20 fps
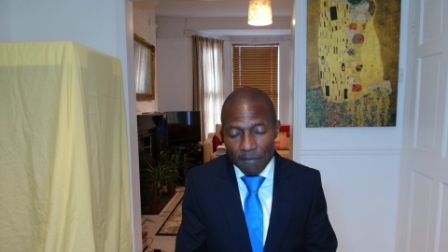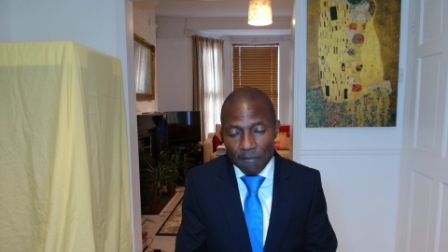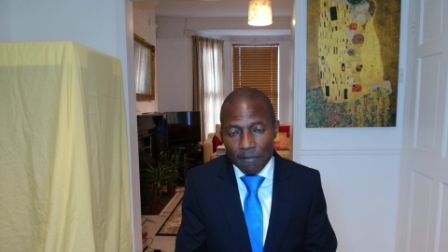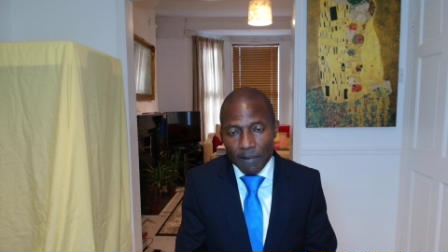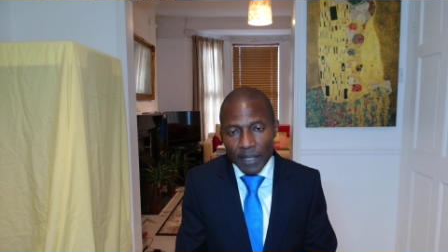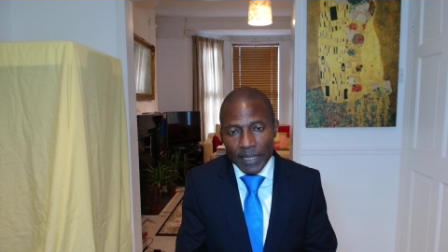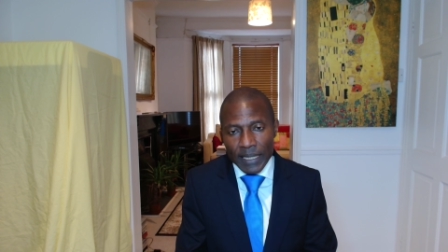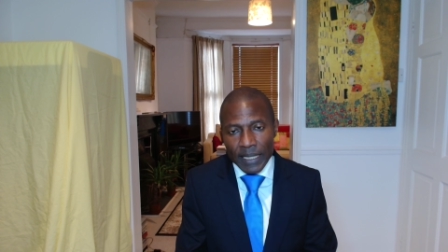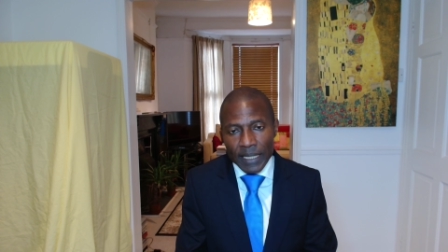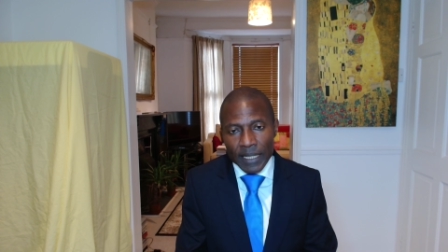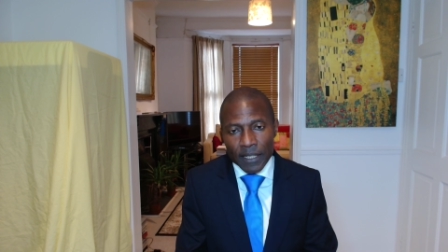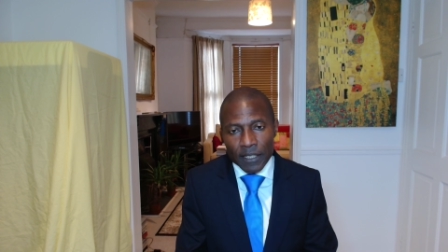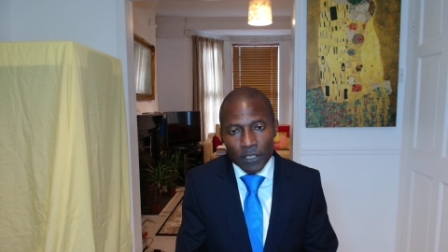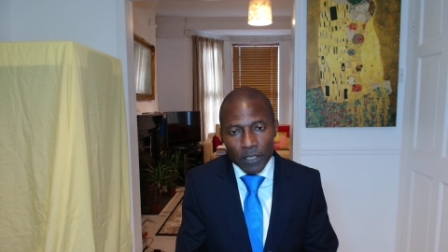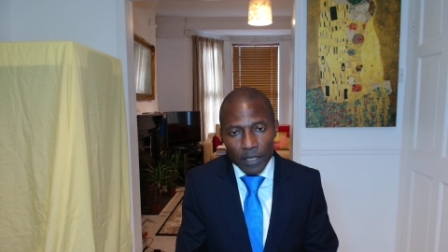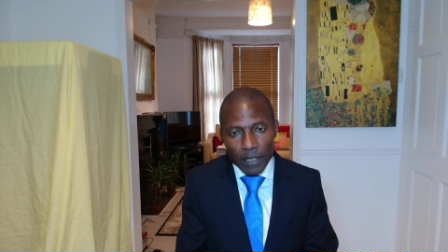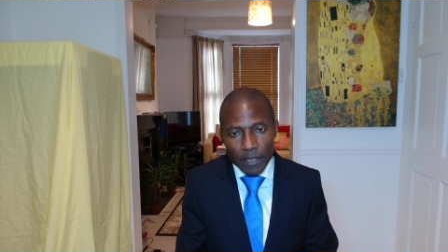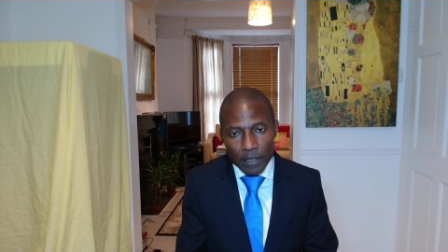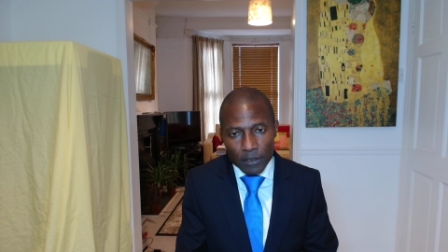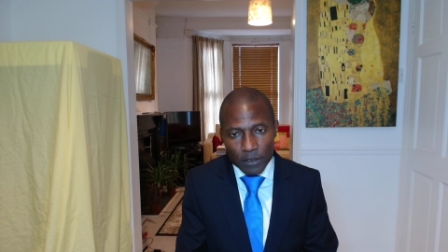finding her
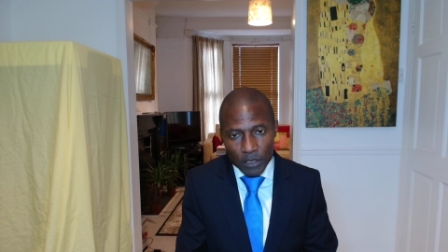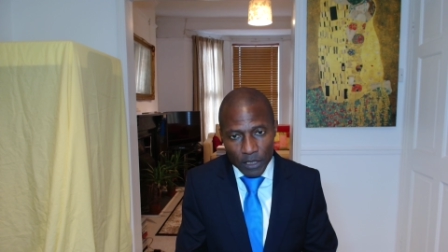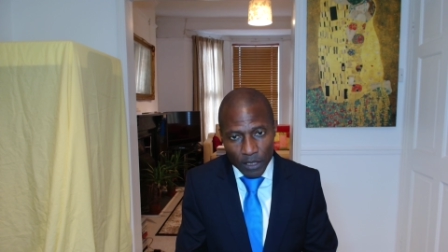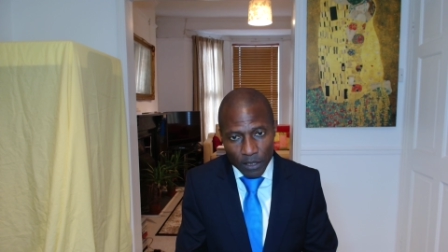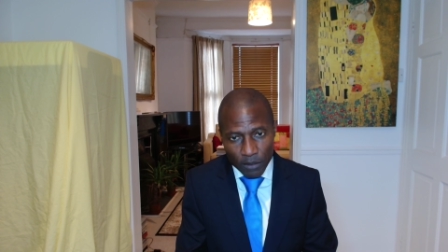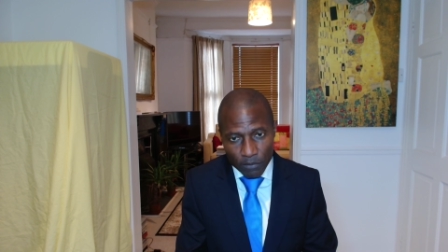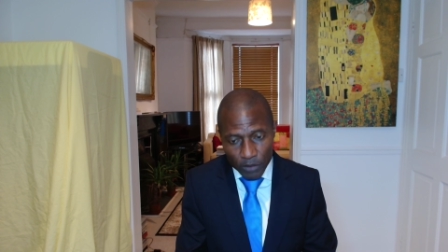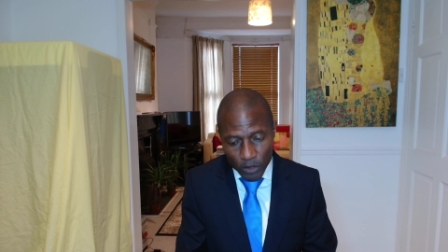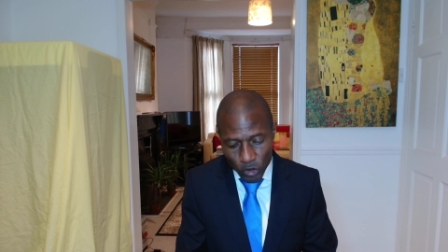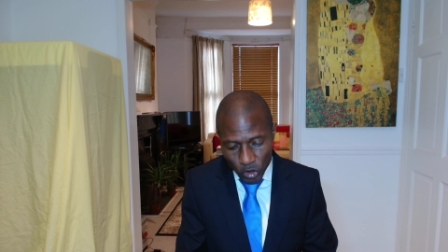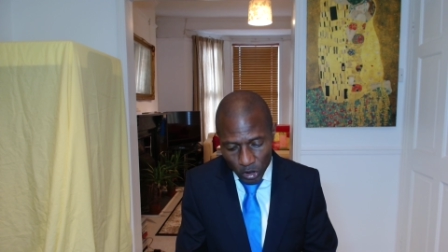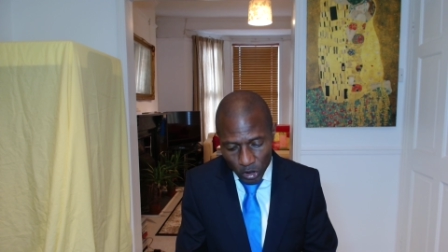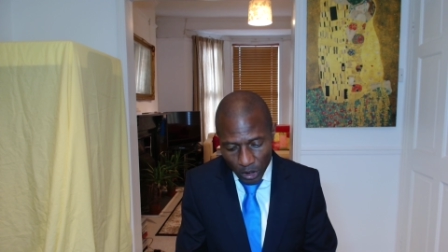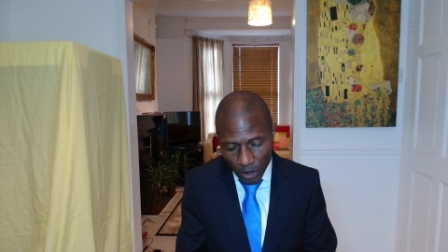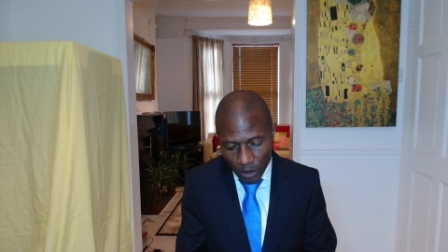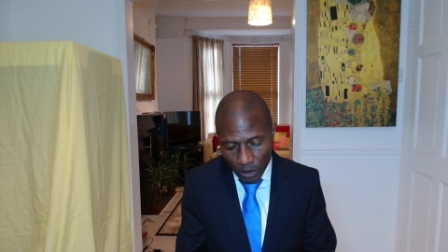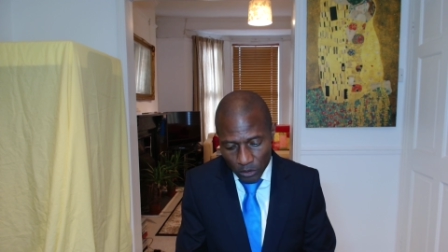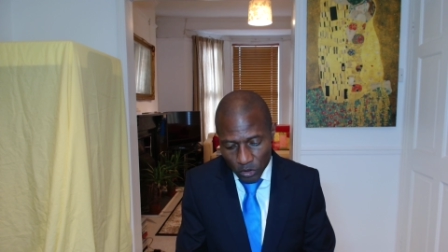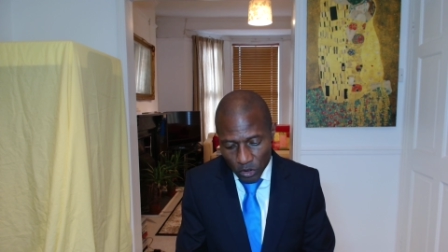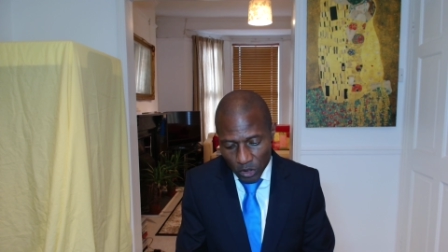guilty of the
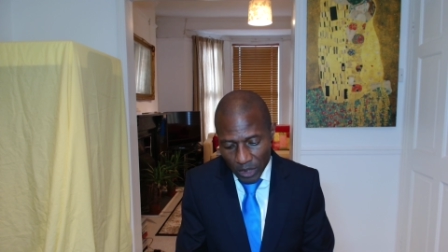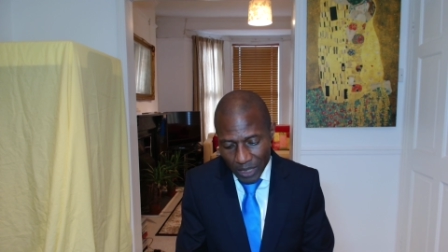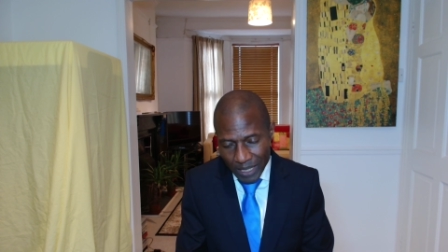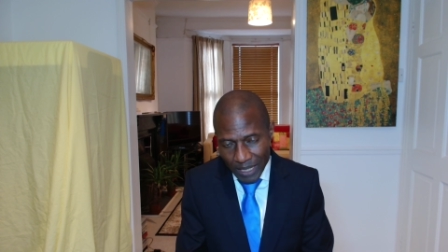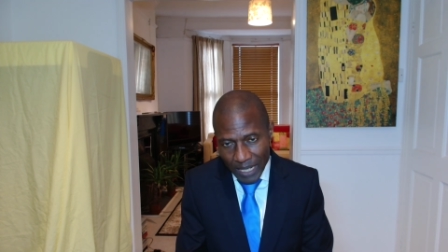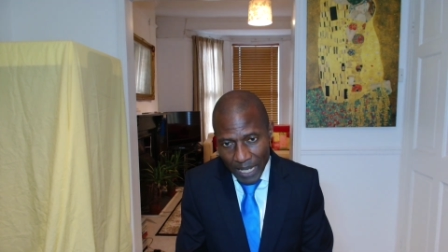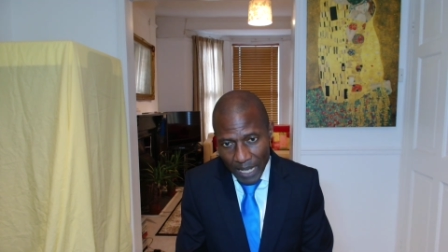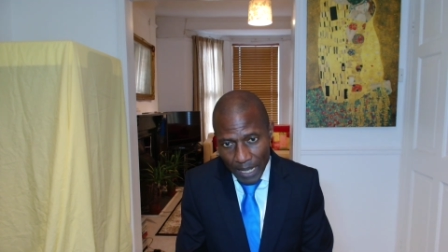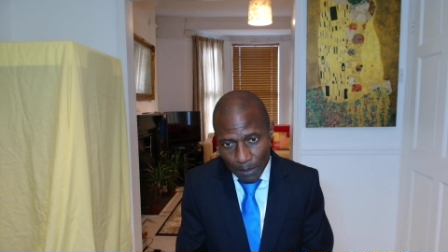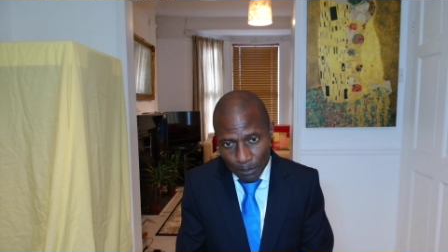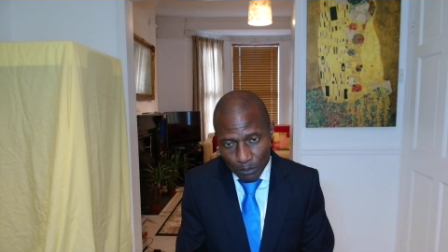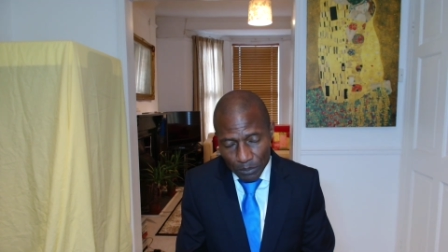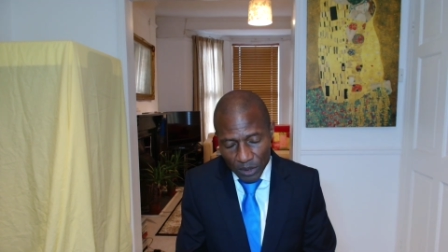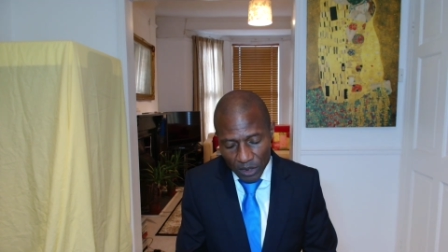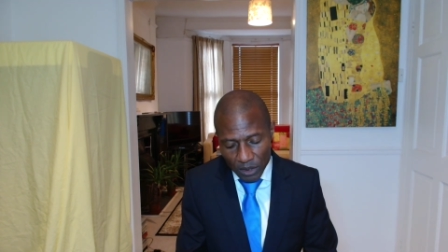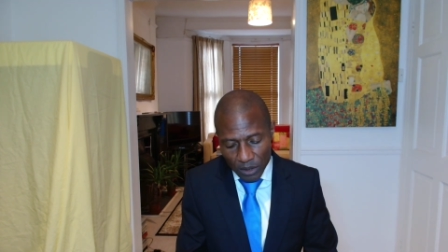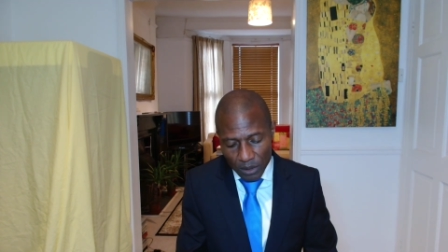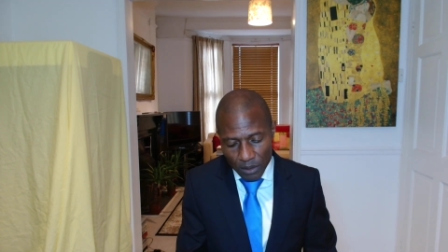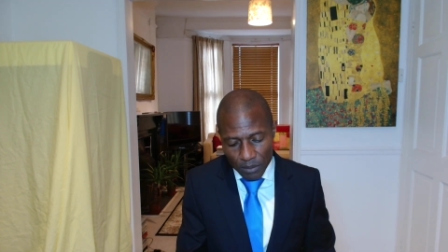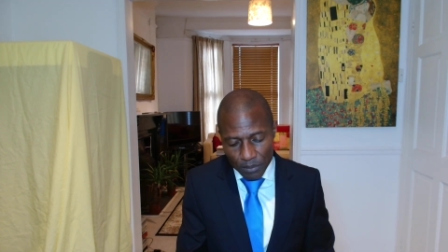charged collapse.